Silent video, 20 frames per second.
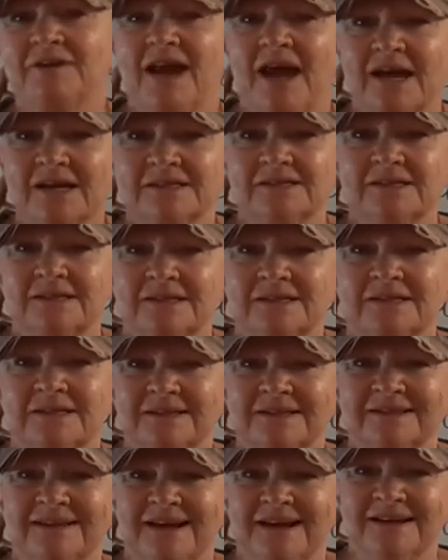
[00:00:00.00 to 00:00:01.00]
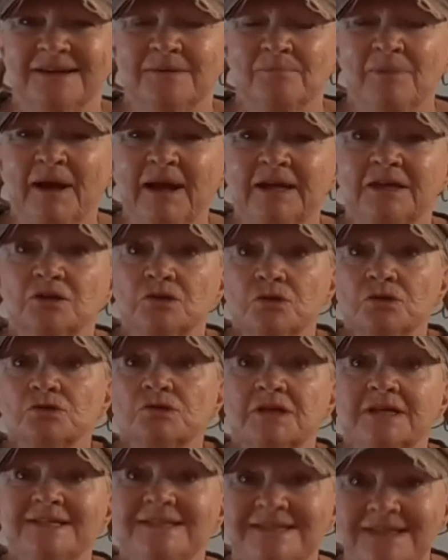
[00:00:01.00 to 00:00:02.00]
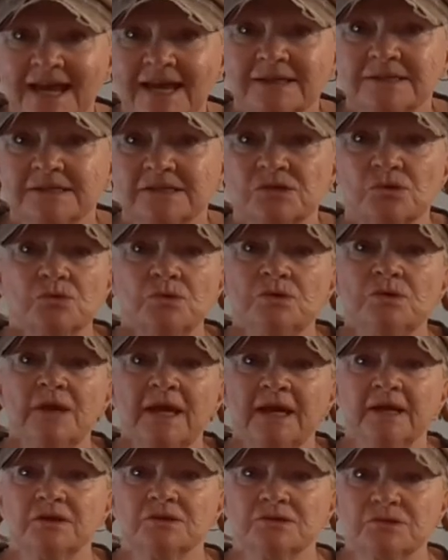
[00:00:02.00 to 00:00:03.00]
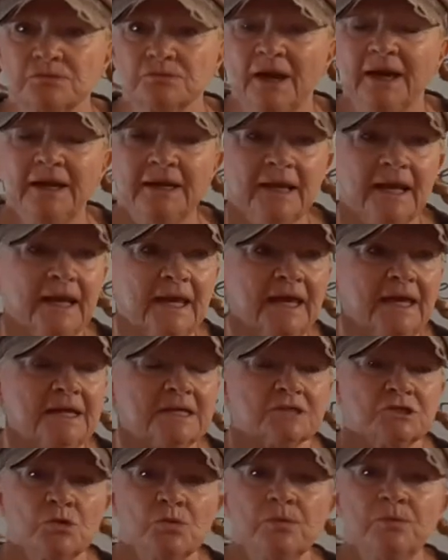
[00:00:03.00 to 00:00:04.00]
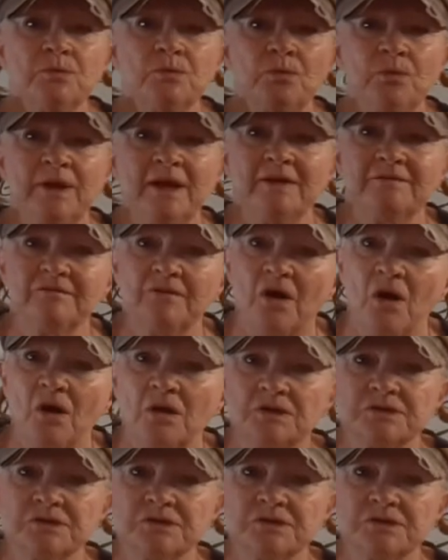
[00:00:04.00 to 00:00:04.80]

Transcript: accident on a bike, you're usually dead. So who cares, right? So we have all